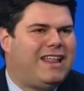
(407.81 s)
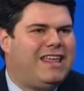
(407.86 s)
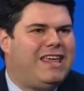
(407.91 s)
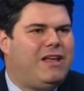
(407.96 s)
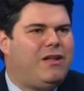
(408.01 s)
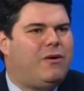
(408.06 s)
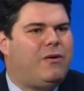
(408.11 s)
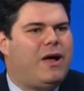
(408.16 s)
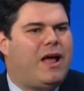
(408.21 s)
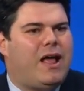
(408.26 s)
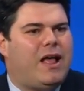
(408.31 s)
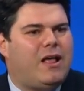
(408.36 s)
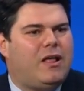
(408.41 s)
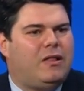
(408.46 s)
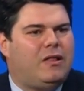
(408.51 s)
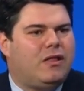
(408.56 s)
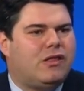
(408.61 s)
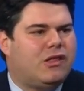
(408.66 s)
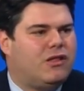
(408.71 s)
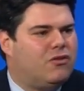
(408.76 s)
you know,
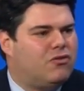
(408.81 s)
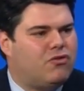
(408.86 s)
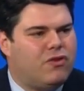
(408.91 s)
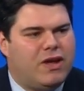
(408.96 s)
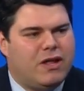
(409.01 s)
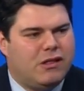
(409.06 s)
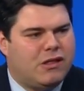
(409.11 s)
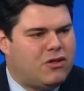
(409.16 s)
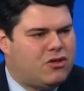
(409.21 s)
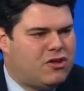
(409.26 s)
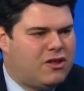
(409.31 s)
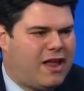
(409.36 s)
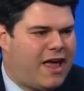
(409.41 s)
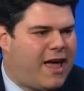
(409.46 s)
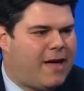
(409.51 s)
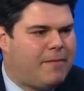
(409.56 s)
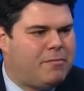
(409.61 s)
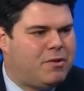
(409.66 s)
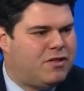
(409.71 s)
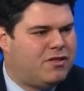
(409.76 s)
listen, transition
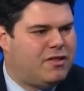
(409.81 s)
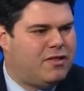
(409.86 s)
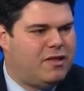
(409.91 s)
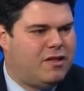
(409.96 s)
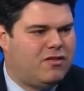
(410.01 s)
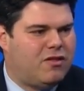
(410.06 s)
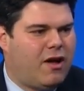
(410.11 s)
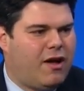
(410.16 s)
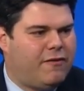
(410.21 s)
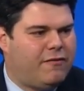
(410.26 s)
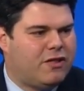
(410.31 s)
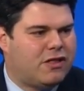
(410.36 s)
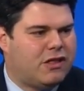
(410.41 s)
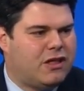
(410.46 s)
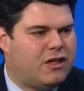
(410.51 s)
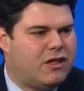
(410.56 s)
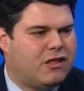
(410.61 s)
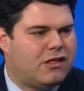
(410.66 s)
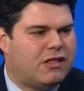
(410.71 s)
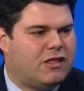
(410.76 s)
happens in these
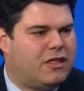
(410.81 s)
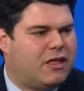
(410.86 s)
offices.